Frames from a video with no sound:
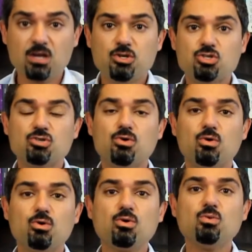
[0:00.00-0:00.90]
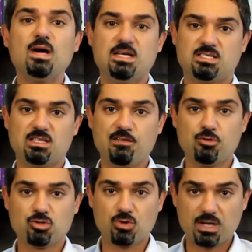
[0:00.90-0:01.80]
you should always, if
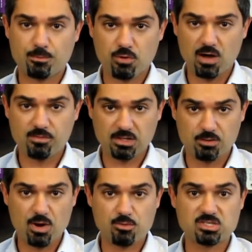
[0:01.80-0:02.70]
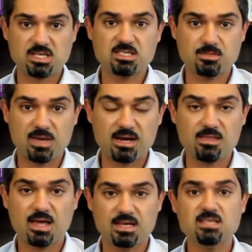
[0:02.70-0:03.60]
you're doing a privately represented matter,
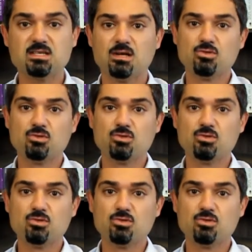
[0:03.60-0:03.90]
that is,